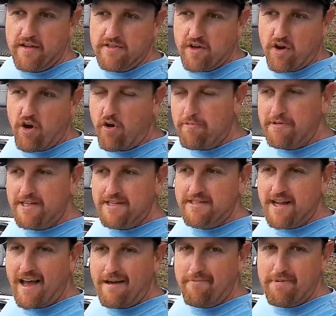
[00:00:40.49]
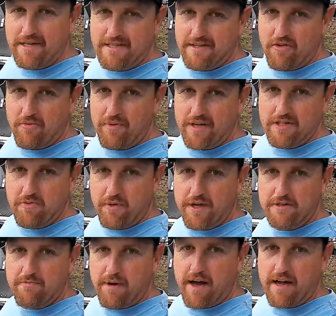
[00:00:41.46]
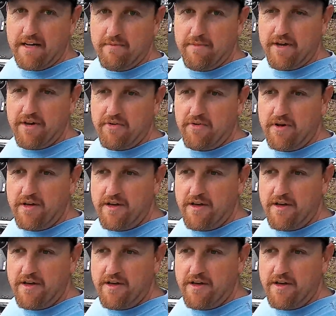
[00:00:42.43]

So hoping this 9 pitch is going to be the sweet spot in the middle.